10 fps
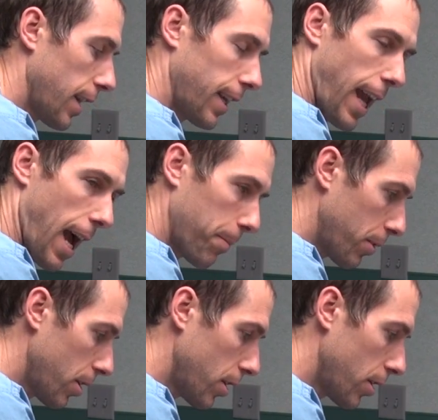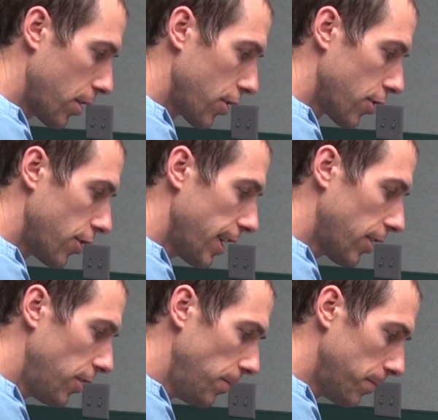cap your
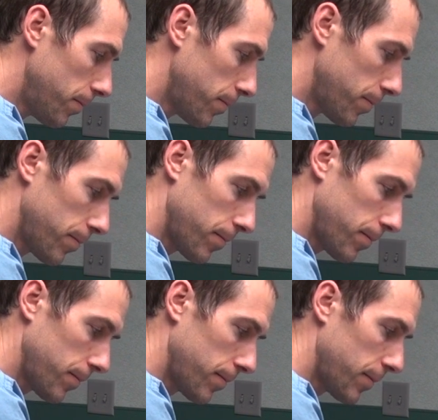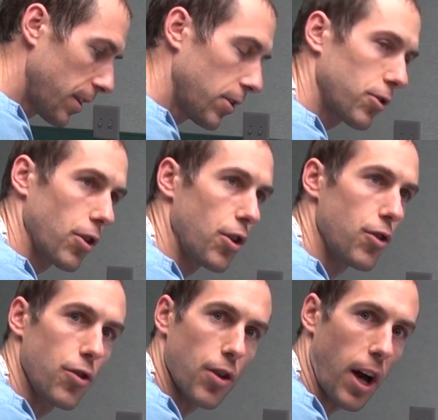needle so you
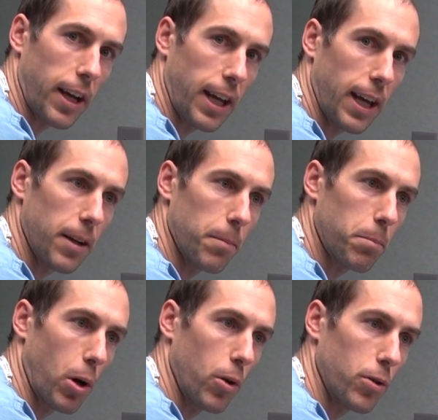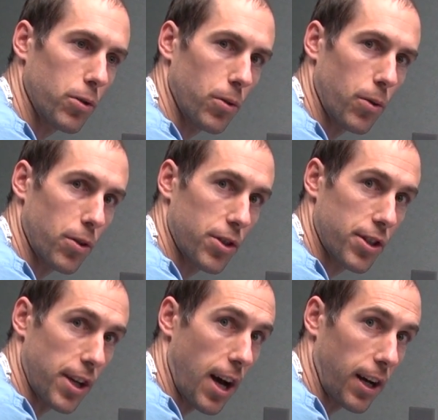do not get poked or
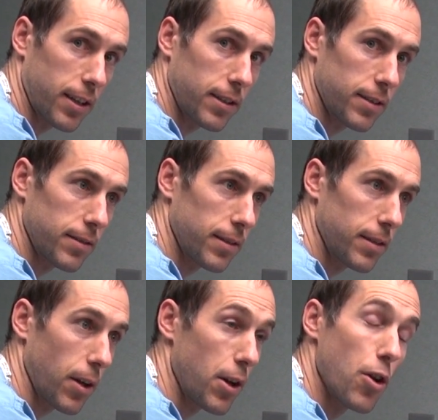stuck, and